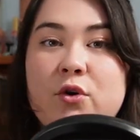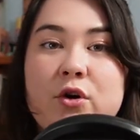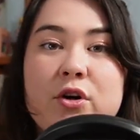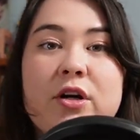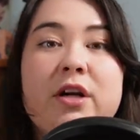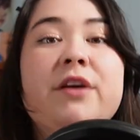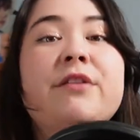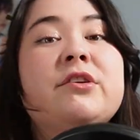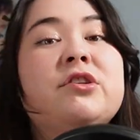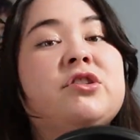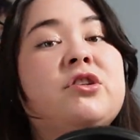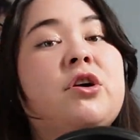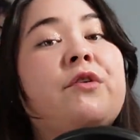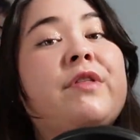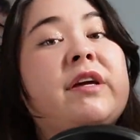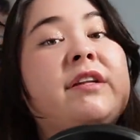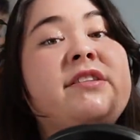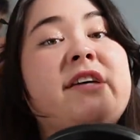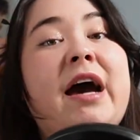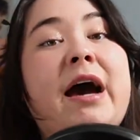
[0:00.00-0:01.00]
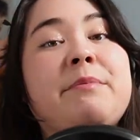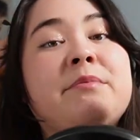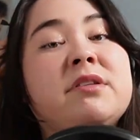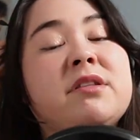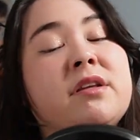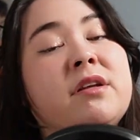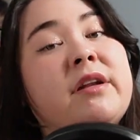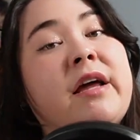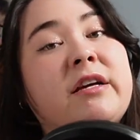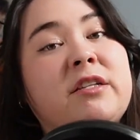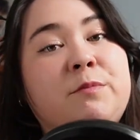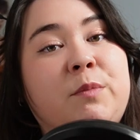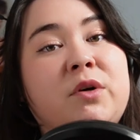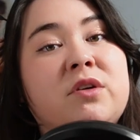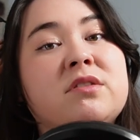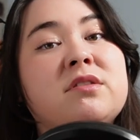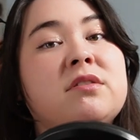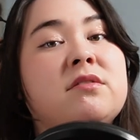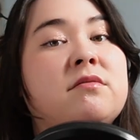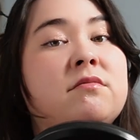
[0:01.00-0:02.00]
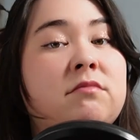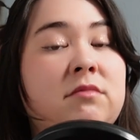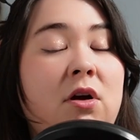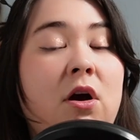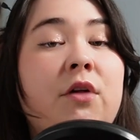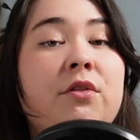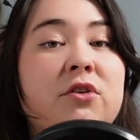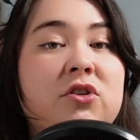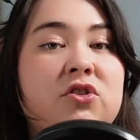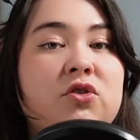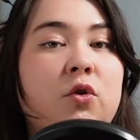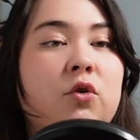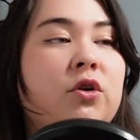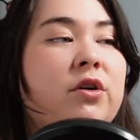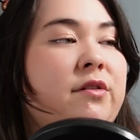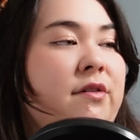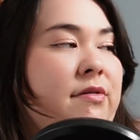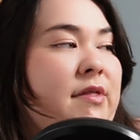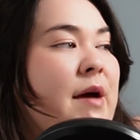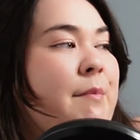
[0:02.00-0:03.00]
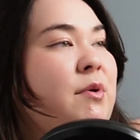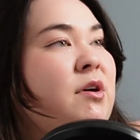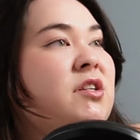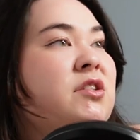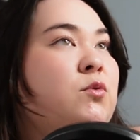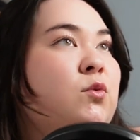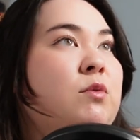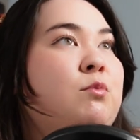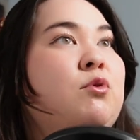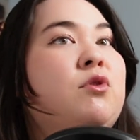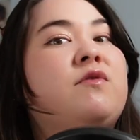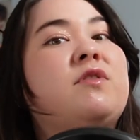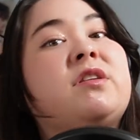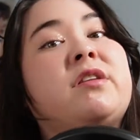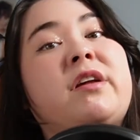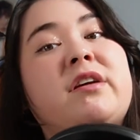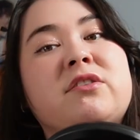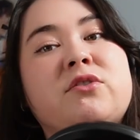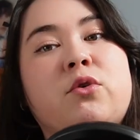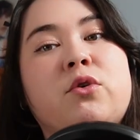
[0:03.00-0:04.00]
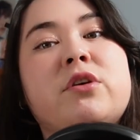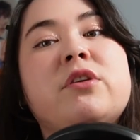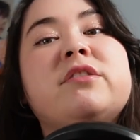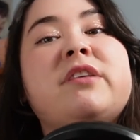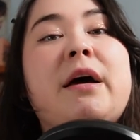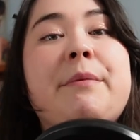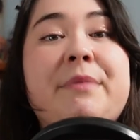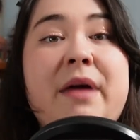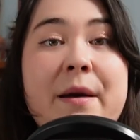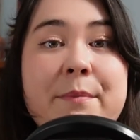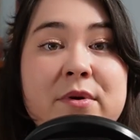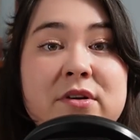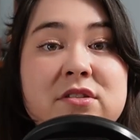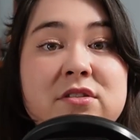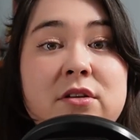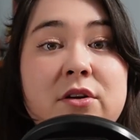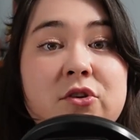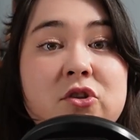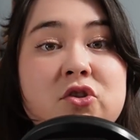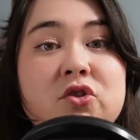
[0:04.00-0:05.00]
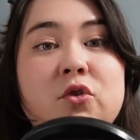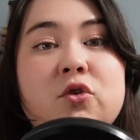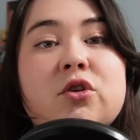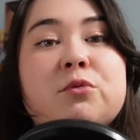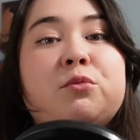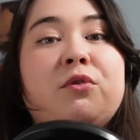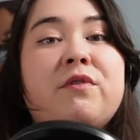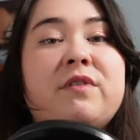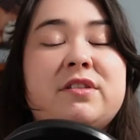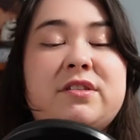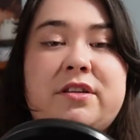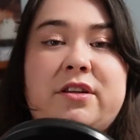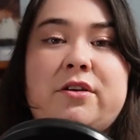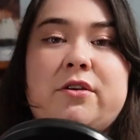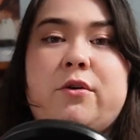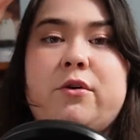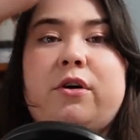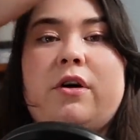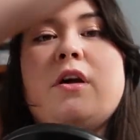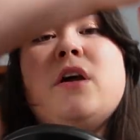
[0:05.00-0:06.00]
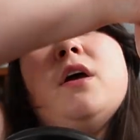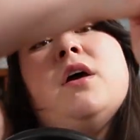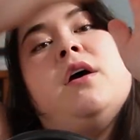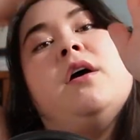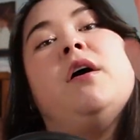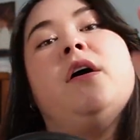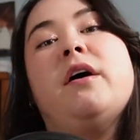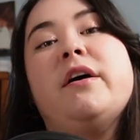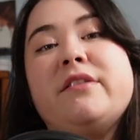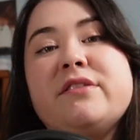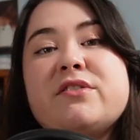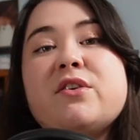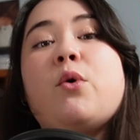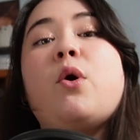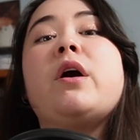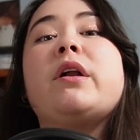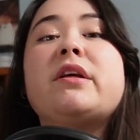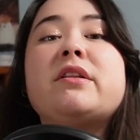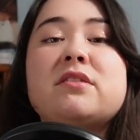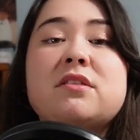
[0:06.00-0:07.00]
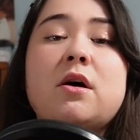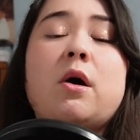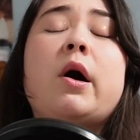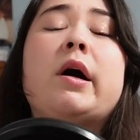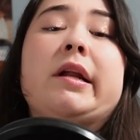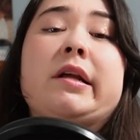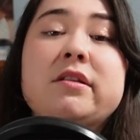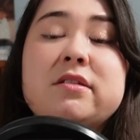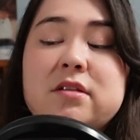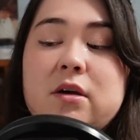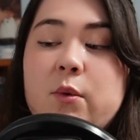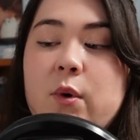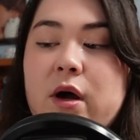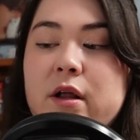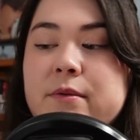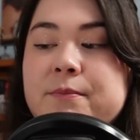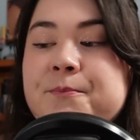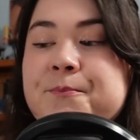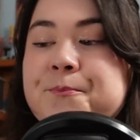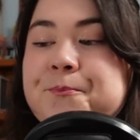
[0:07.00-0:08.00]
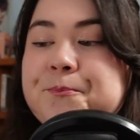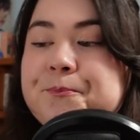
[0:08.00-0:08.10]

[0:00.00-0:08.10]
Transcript: corner in the show they tapped the next person on the shoulder and then that person would move to the next corner tap that person on the shoulder move into their corner and so on and so on and so on